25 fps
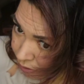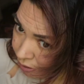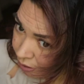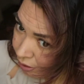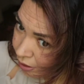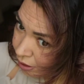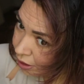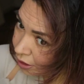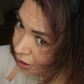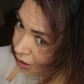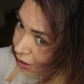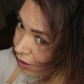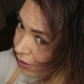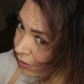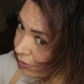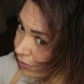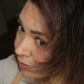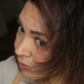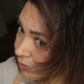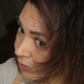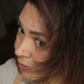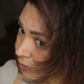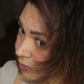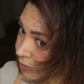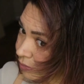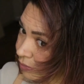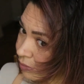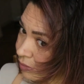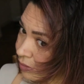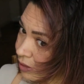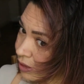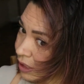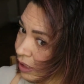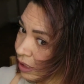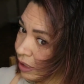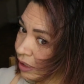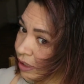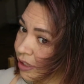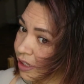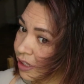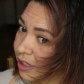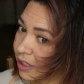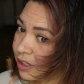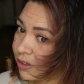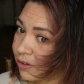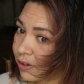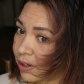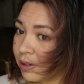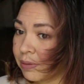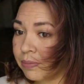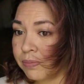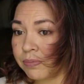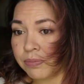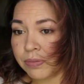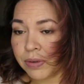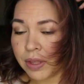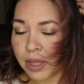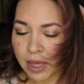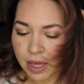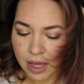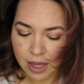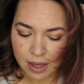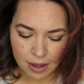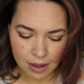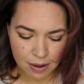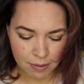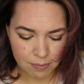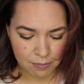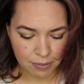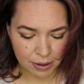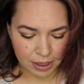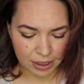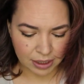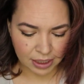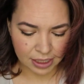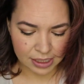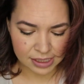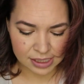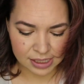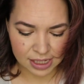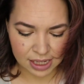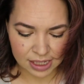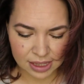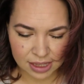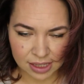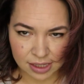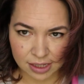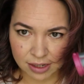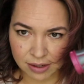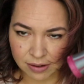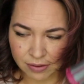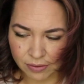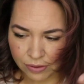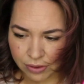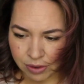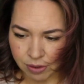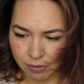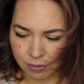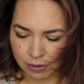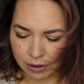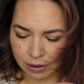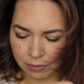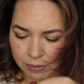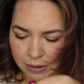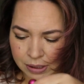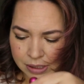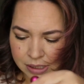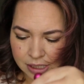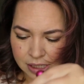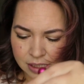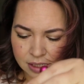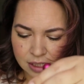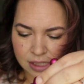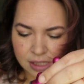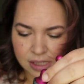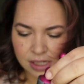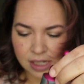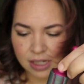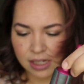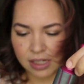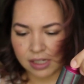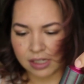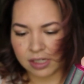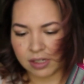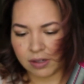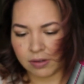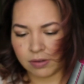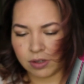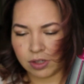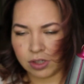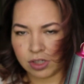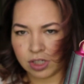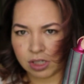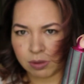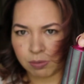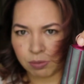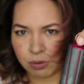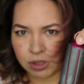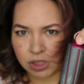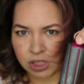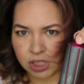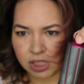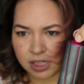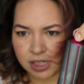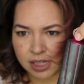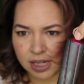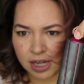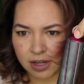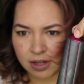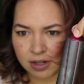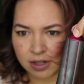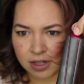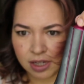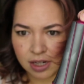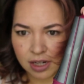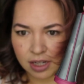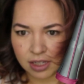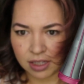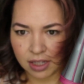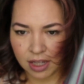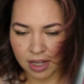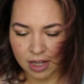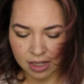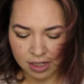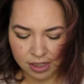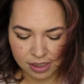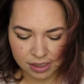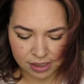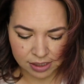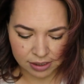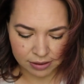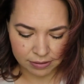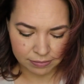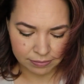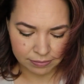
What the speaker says: there you go. See, it'll still do it. But let's get the real piece that's intended. So you just push this down, it unlocks.